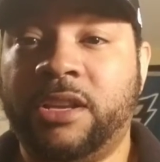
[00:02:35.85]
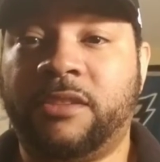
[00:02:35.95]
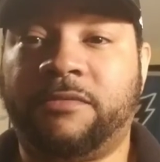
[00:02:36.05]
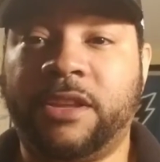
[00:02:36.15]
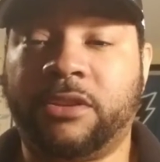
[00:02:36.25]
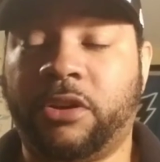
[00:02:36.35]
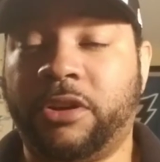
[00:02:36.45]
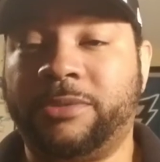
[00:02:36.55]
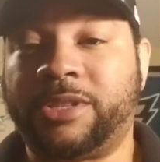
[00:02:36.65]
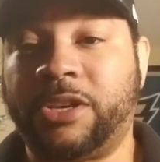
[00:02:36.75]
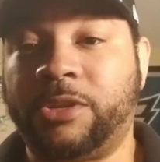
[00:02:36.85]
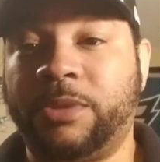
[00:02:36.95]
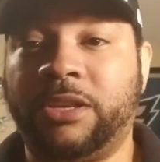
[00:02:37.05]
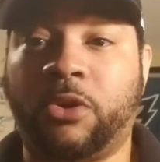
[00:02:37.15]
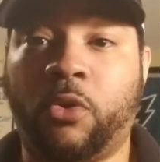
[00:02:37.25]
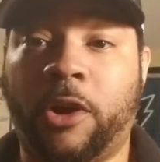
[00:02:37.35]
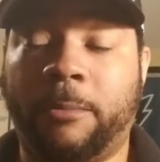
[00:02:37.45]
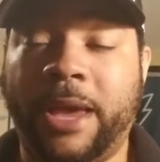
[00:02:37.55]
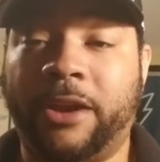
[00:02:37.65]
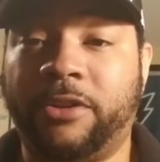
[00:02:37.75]

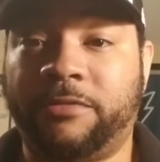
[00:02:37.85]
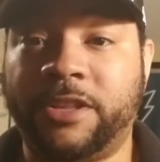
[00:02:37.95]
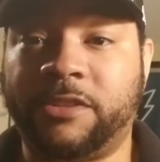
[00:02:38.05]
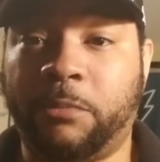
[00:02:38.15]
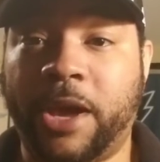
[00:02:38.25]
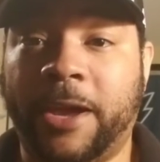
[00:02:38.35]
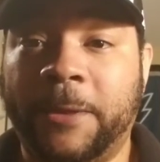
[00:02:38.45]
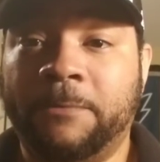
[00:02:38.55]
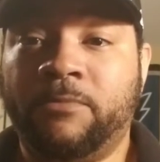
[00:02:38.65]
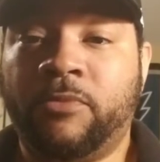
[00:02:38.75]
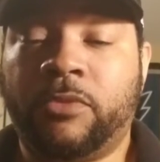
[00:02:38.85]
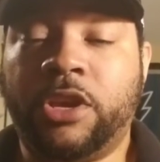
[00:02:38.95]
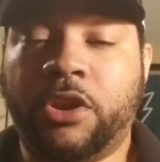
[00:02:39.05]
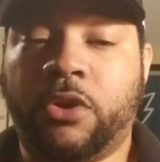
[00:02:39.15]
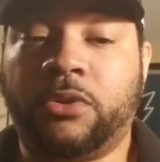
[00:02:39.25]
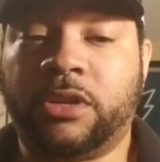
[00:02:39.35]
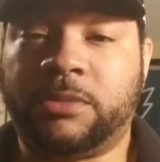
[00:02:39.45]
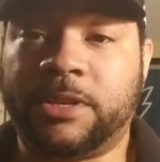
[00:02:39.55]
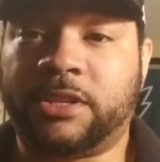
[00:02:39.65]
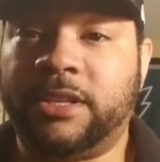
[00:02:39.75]
cornerback or defensive back, you know,
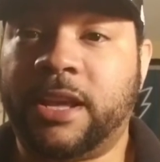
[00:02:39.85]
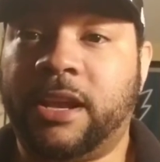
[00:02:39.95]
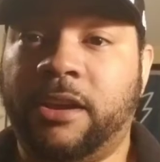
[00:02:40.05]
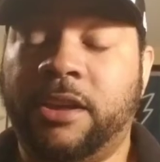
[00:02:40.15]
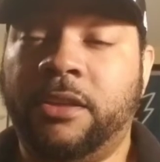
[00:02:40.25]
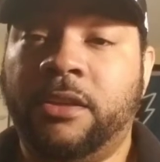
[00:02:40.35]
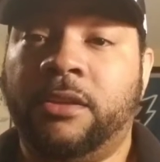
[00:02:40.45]
especially that area,